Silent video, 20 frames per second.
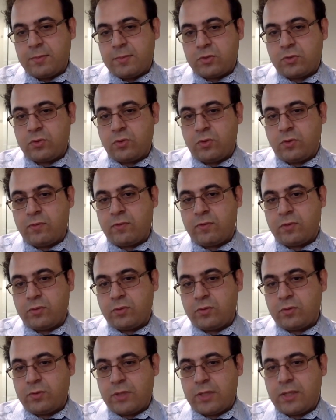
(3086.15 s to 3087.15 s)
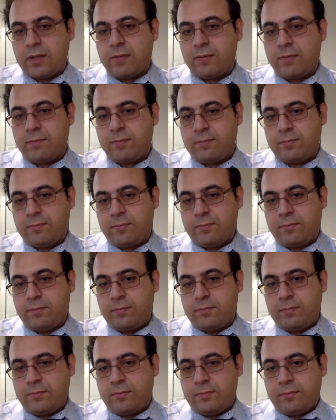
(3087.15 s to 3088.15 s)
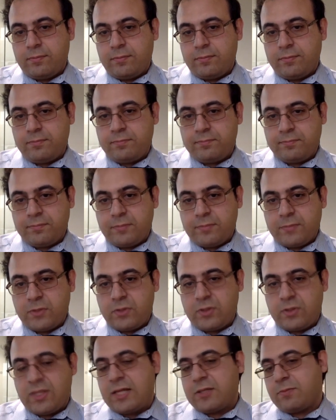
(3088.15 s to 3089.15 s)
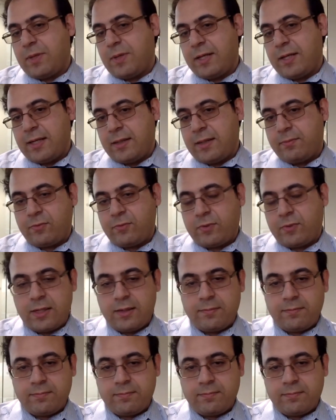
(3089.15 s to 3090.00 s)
It's two over two. Yeah. Okay. So that's Yeah.